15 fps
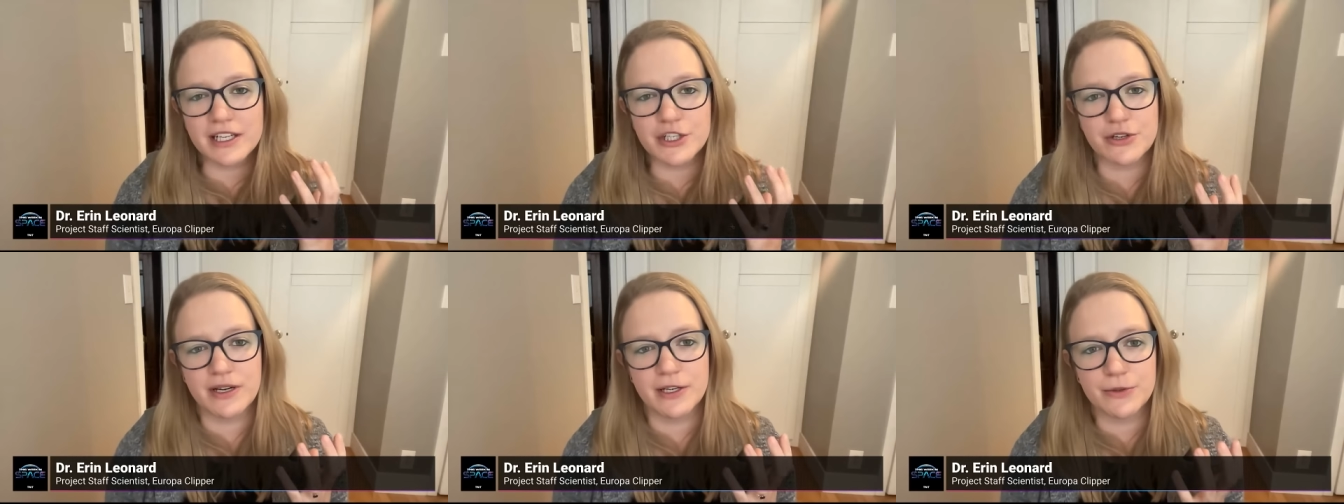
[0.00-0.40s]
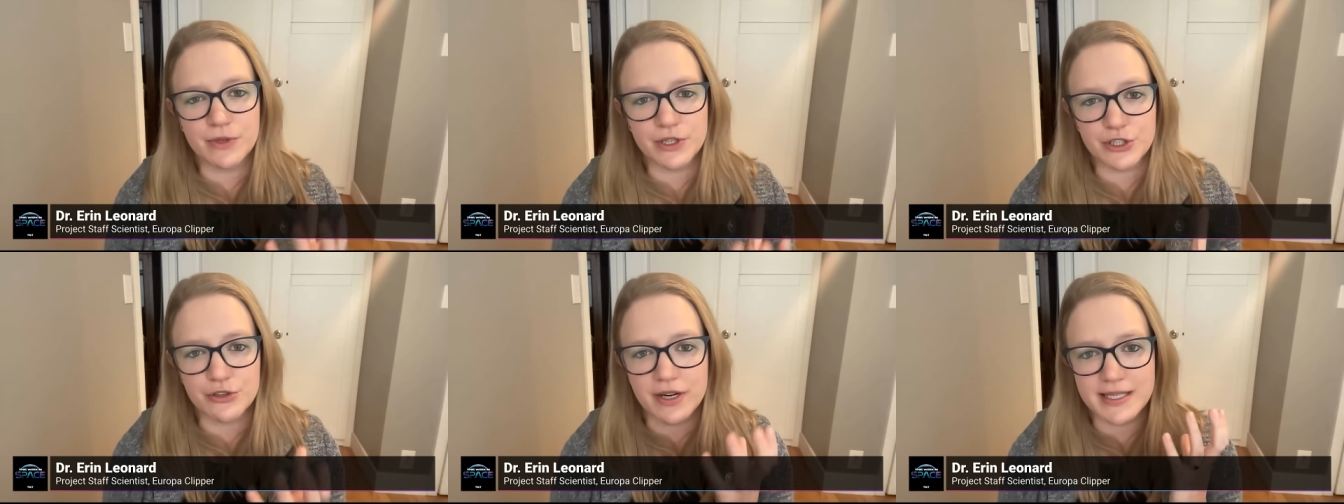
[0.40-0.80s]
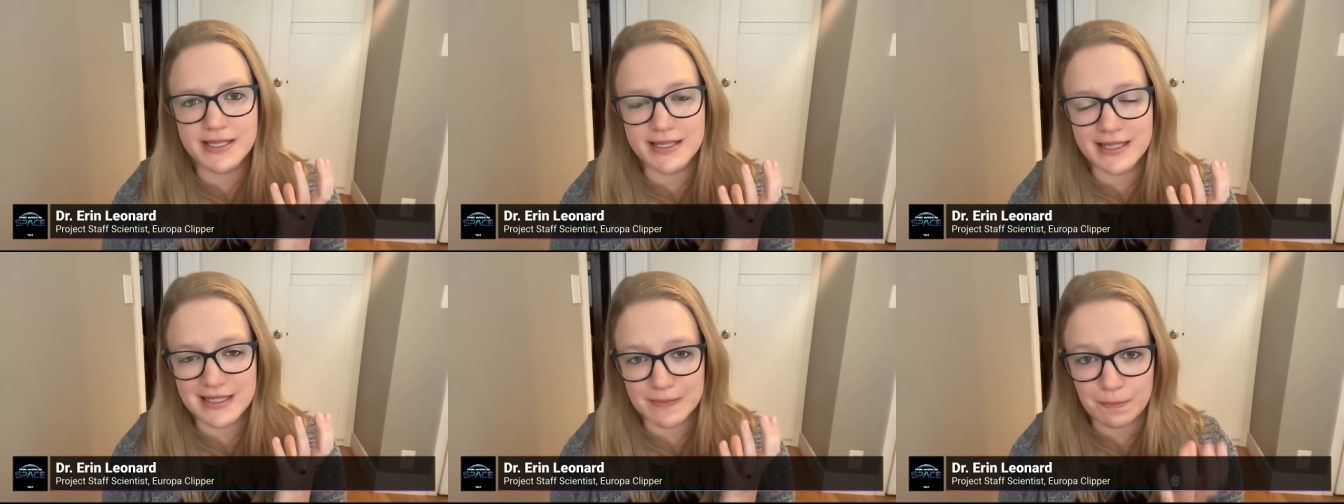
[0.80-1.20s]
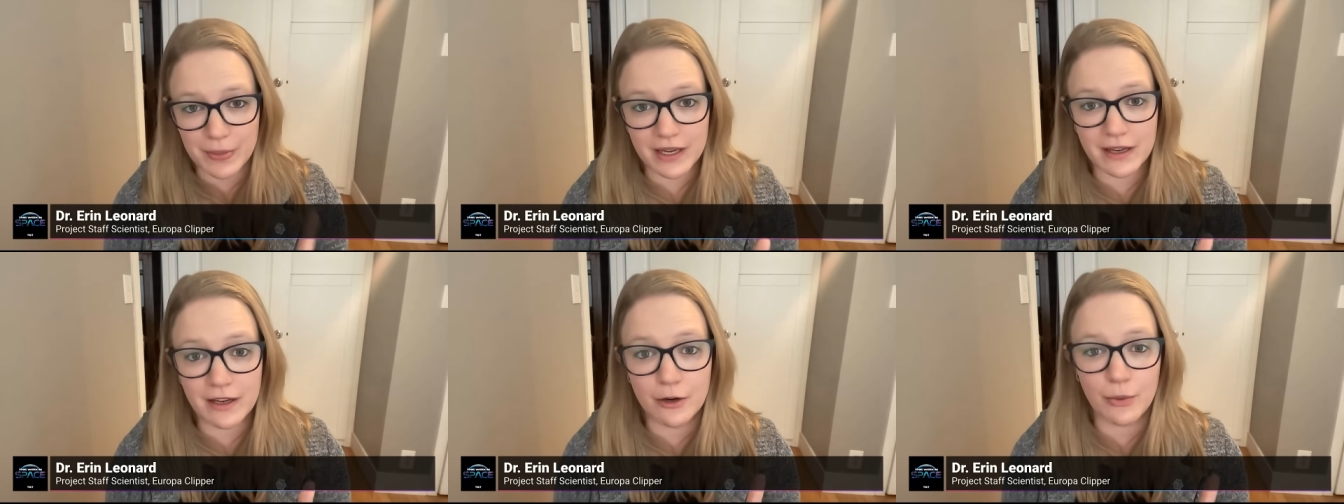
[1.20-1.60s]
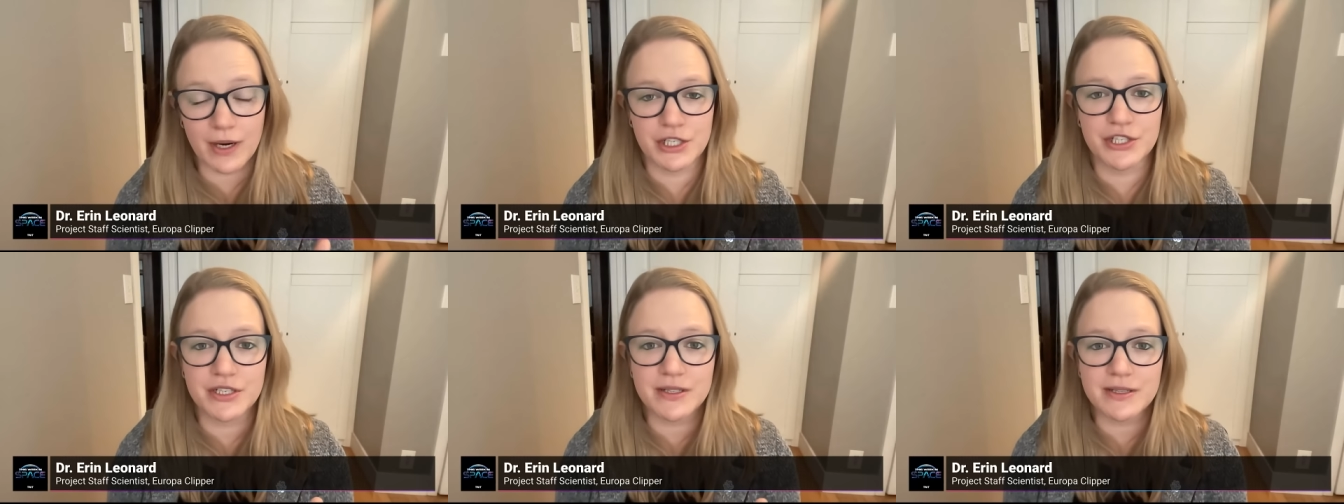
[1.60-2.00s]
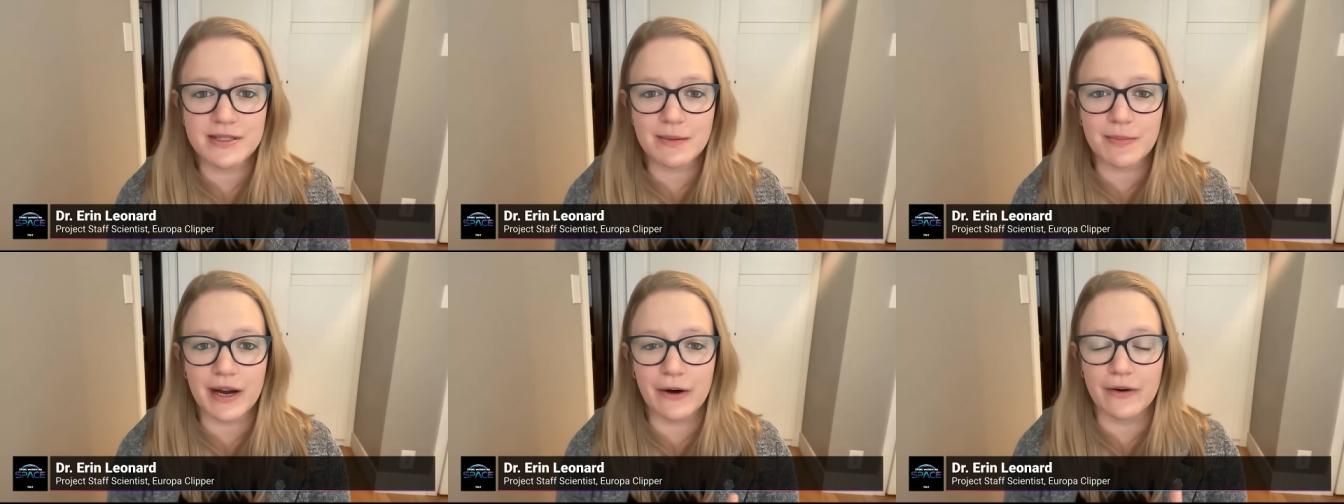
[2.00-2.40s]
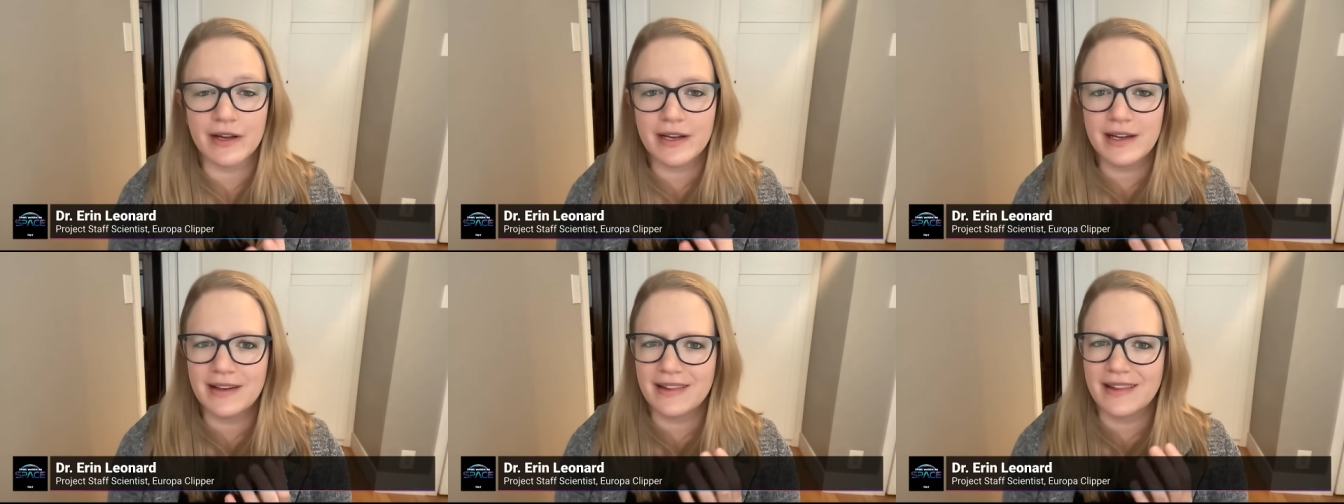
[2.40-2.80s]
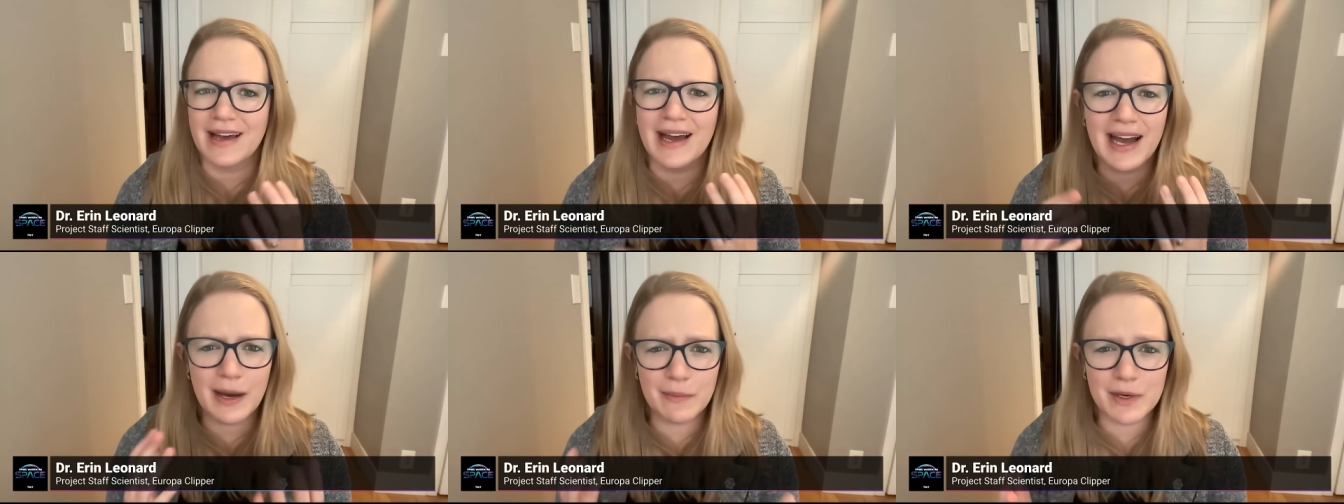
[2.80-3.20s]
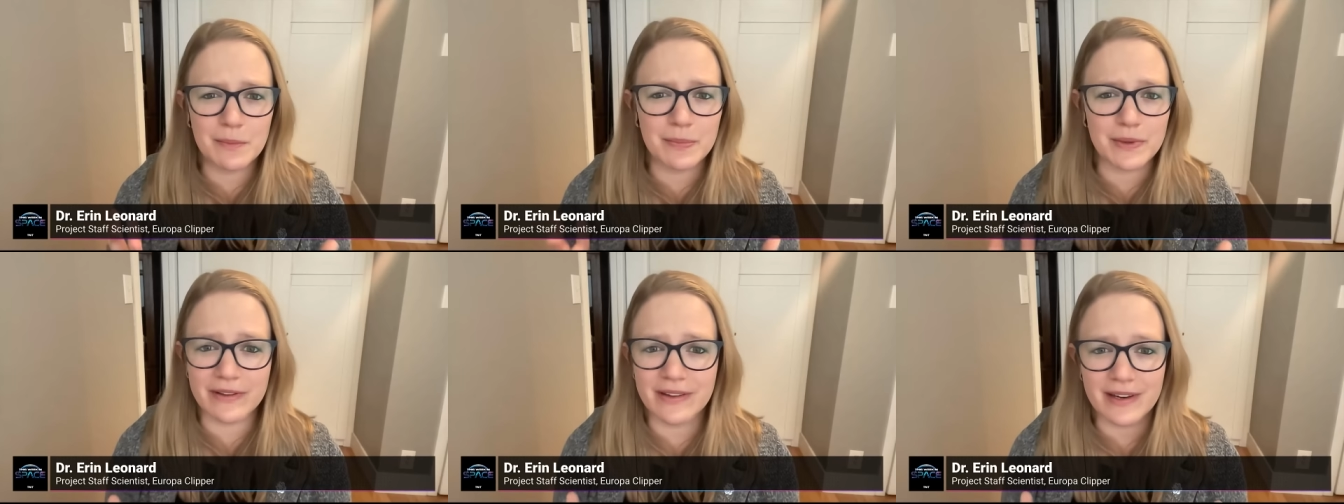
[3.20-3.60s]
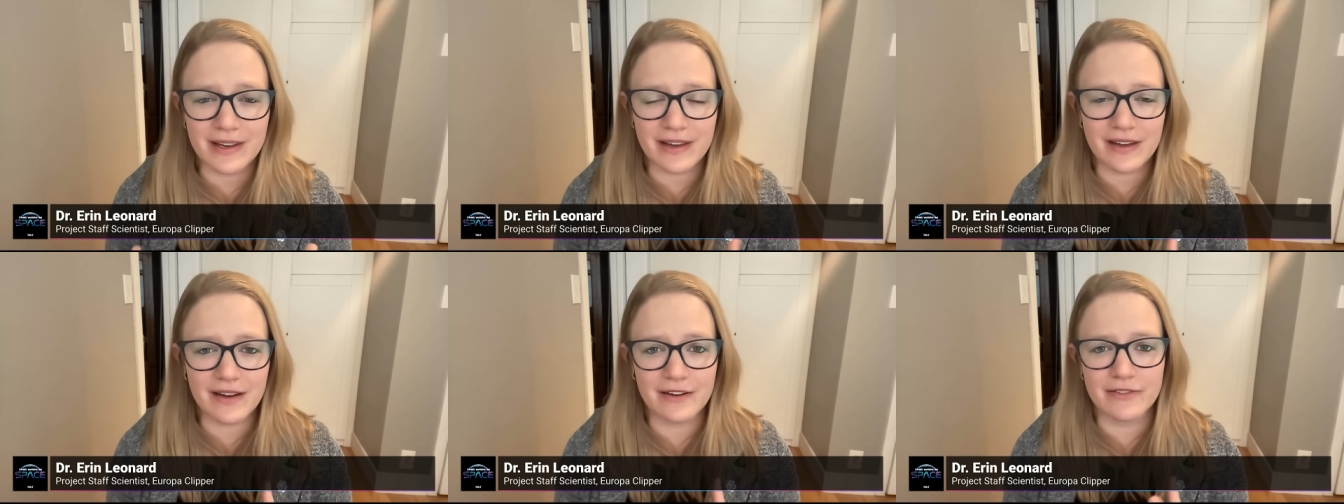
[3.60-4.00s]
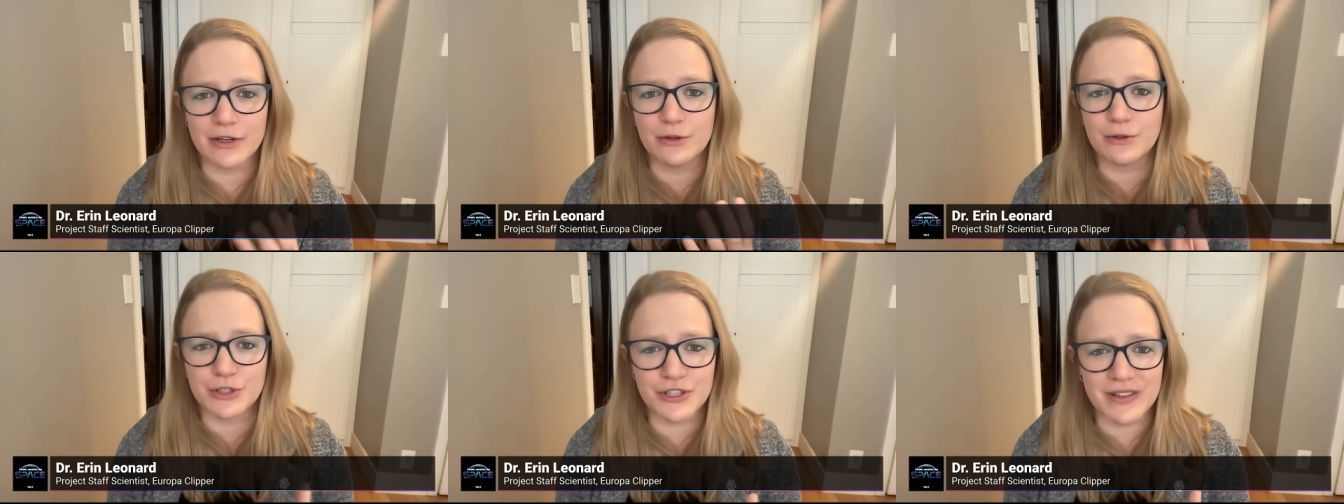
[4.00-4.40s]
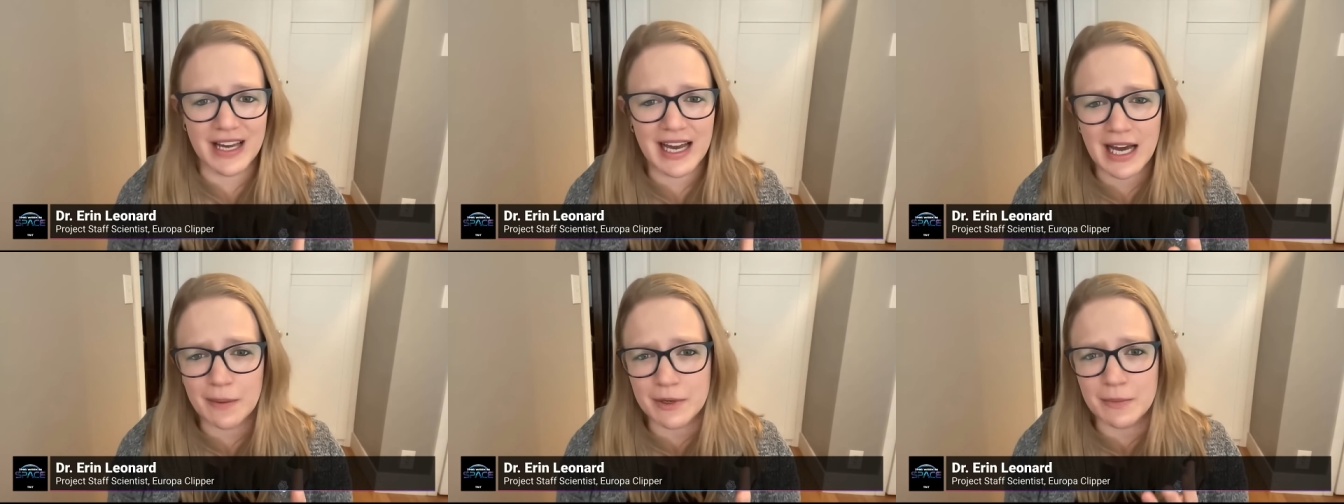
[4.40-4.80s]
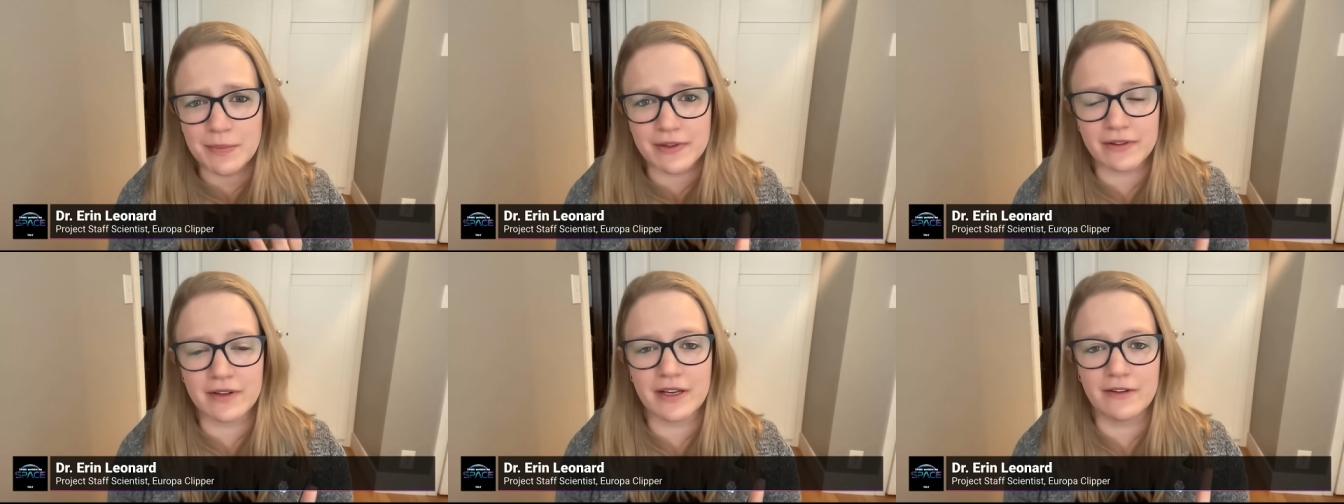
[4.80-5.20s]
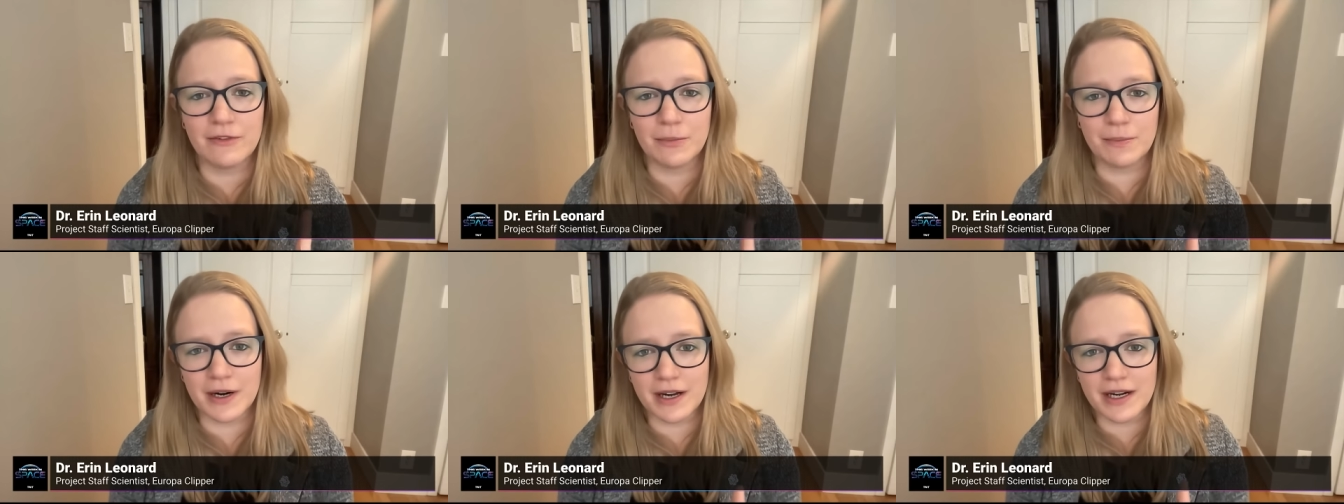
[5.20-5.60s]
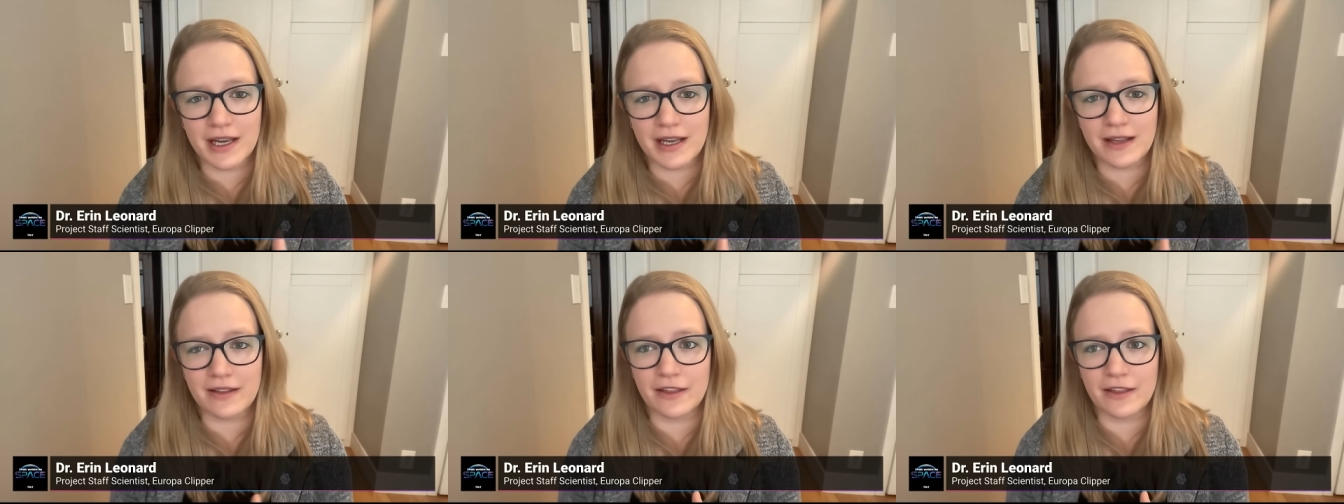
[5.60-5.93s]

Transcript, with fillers: trying to address these big questions about the habitability of an ocean, the habitability of a body,